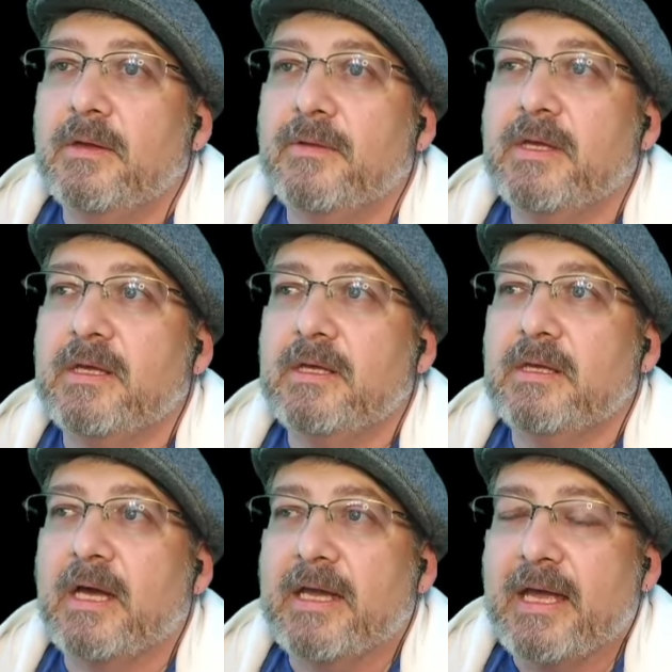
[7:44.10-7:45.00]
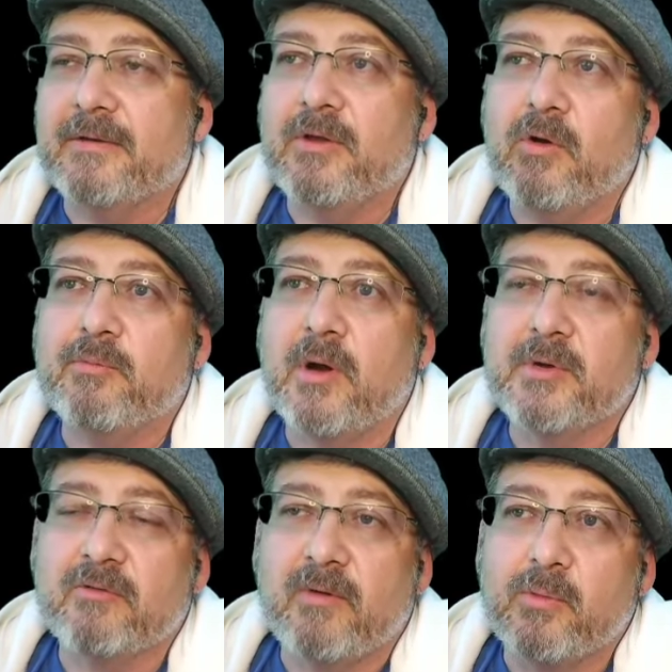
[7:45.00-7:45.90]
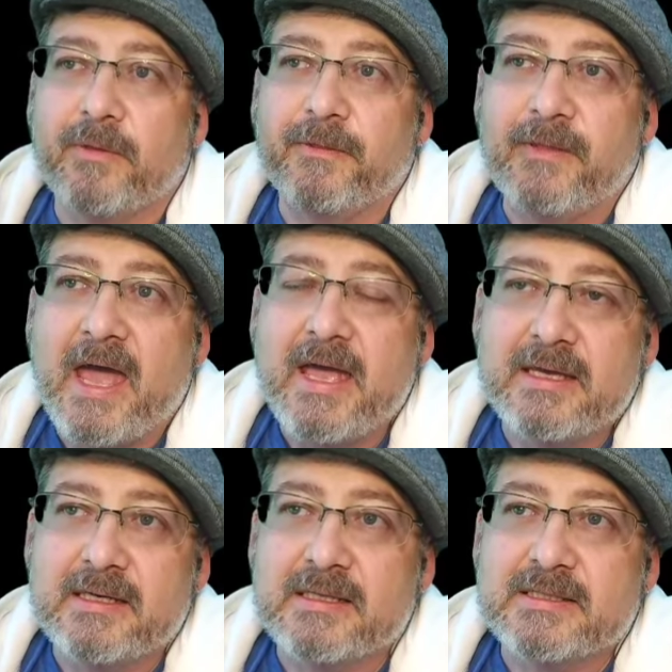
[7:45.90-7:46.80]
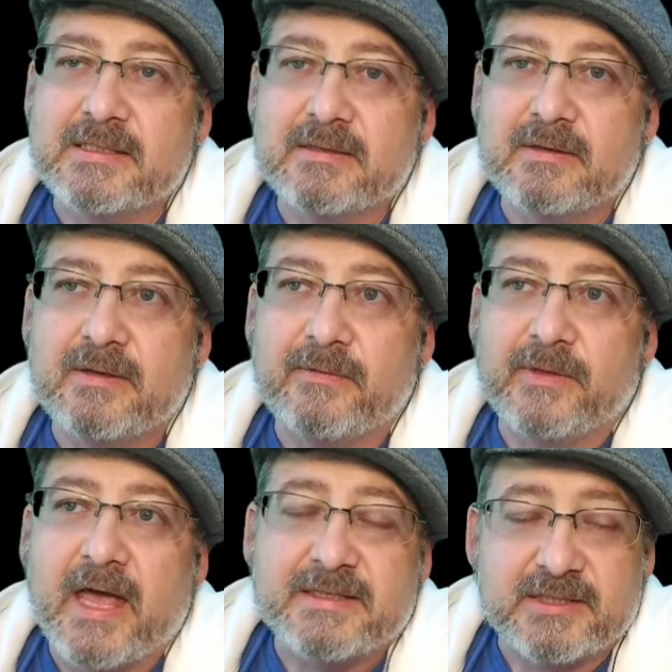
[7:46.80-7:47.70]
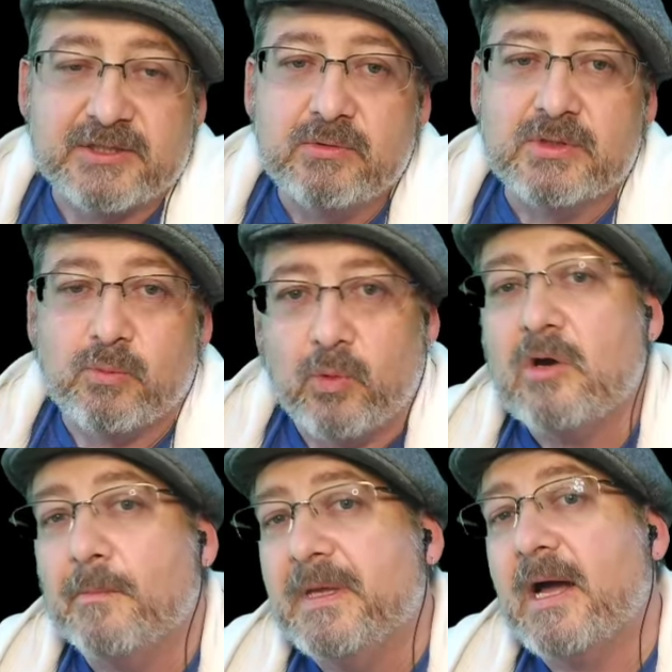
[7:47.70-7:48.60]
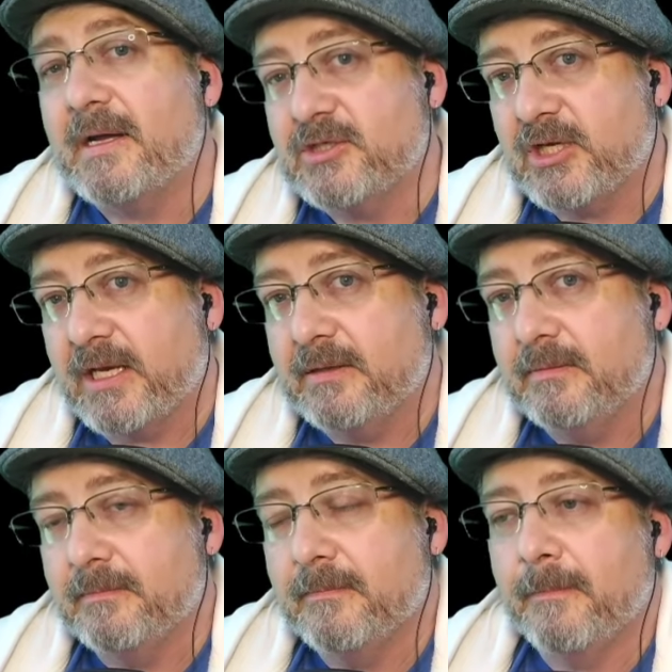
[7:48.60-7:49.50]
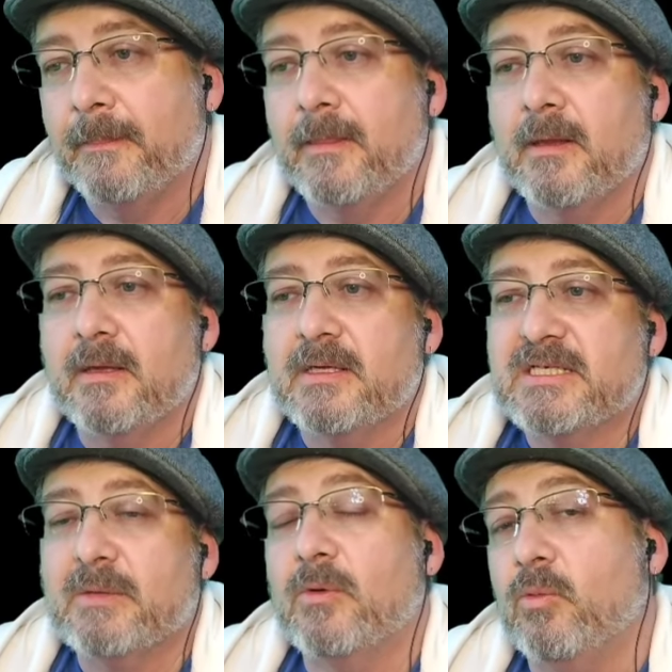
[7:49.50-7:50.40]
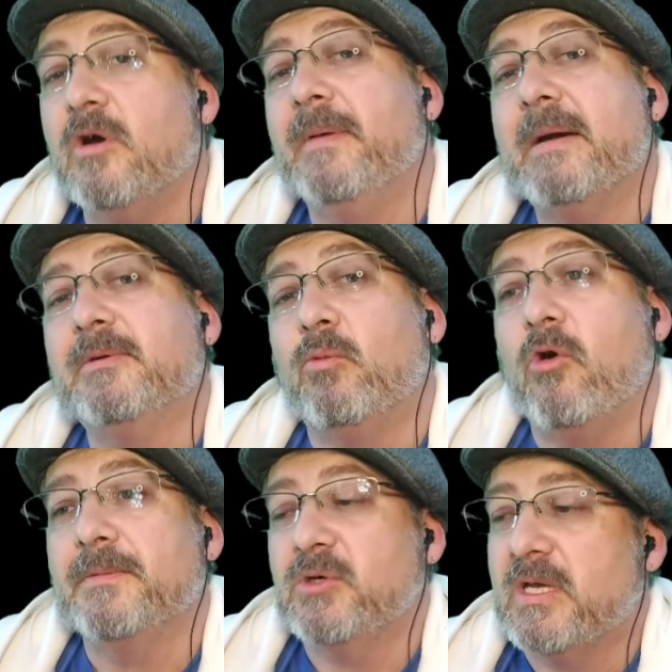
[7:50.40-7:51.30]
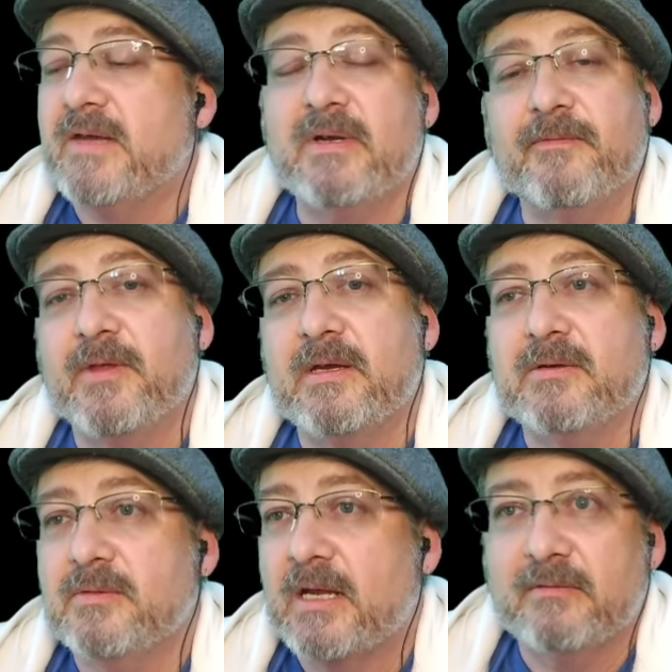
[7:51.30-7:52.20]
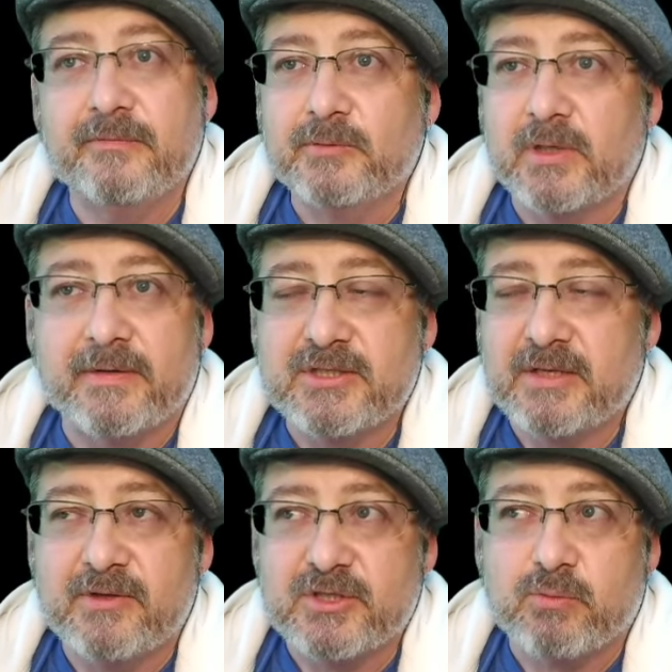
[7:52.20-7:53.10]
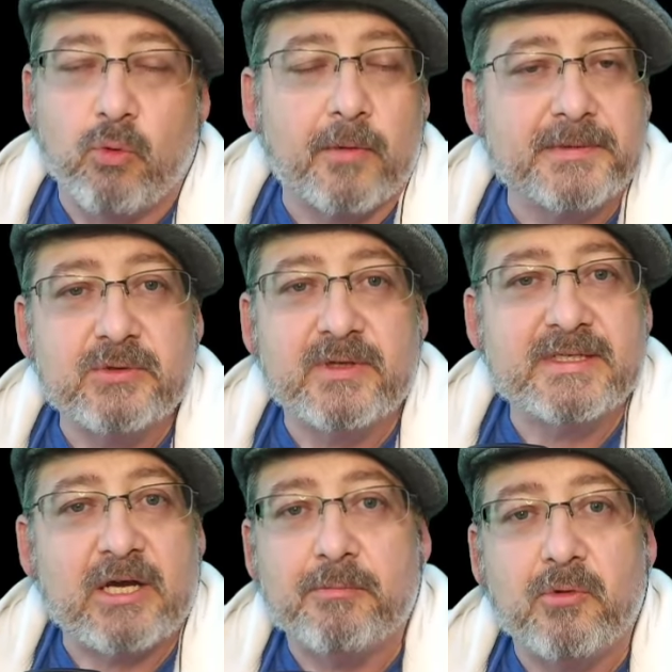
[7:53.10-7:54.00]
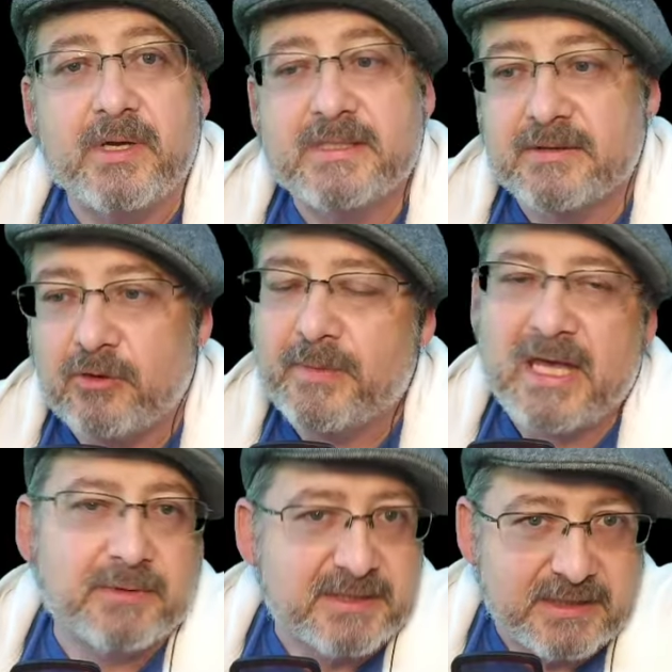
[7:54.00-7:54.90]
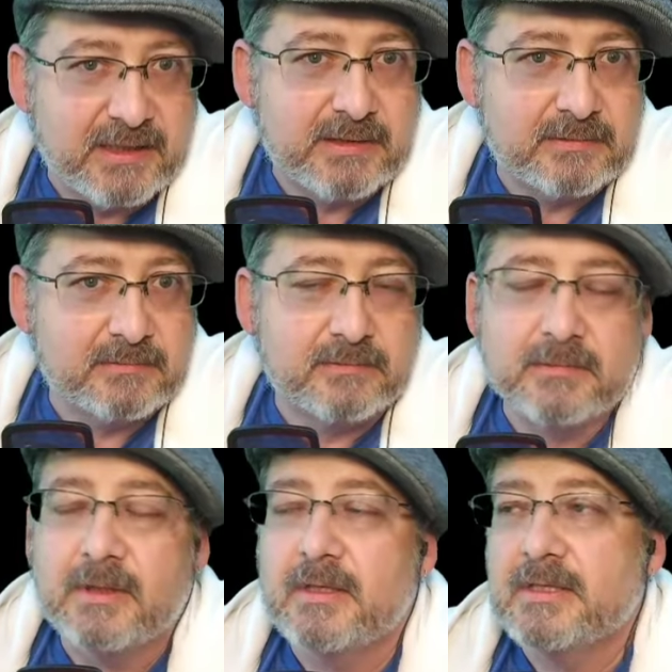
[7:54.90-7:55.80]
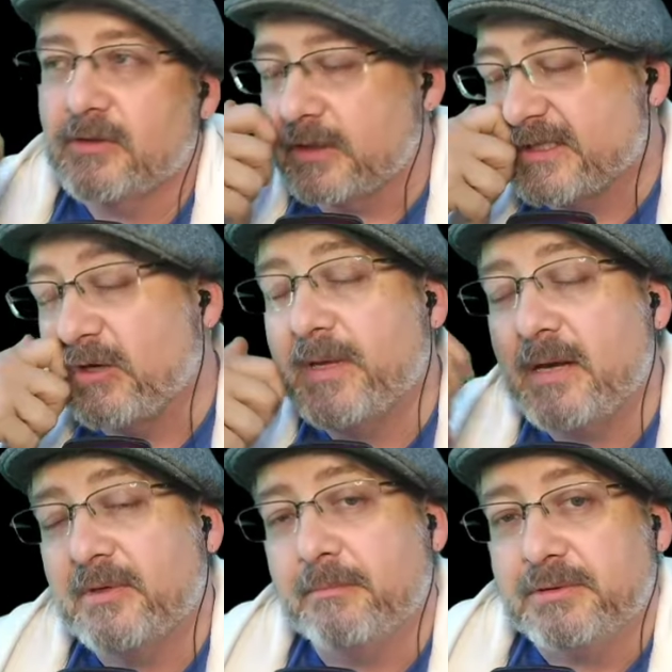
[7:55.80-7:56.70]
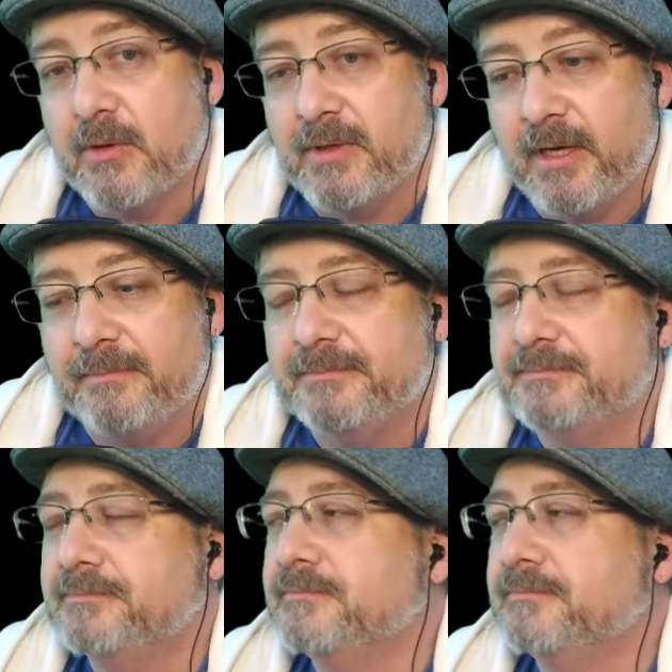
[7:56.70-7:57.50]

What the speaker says: The only problem you're going to run with that is the SSUs will be on chain. Someone will be able to warp to it, even if they're not even looking on the chain. They just warp to these L points. They'll be able to see it, so they still be able to blow it up.